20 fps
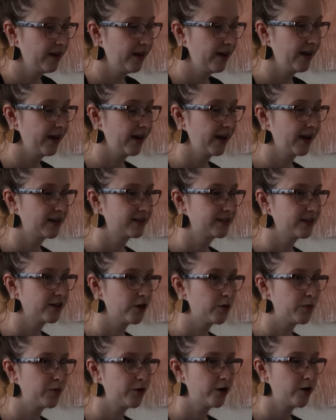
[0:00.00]

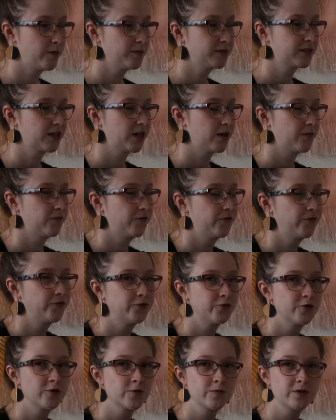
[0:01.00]
Exhale, palms come
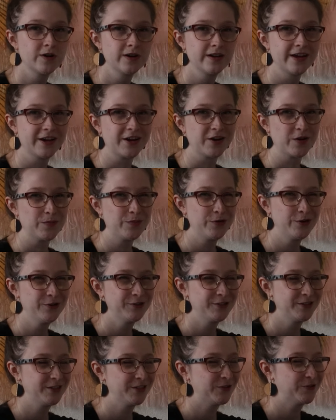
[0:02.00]
forward like you're
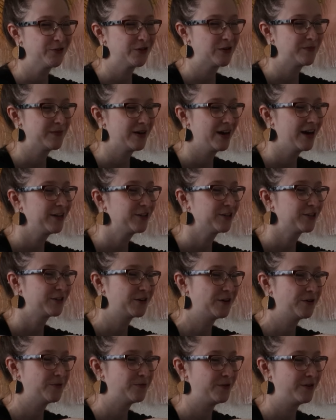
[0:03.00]
pushing into an
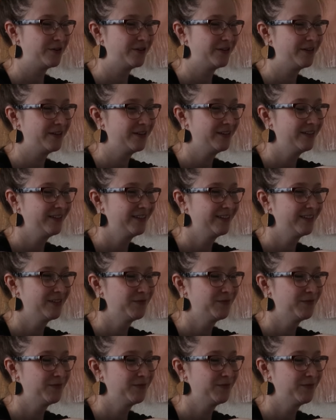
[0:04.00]
imaginary wall.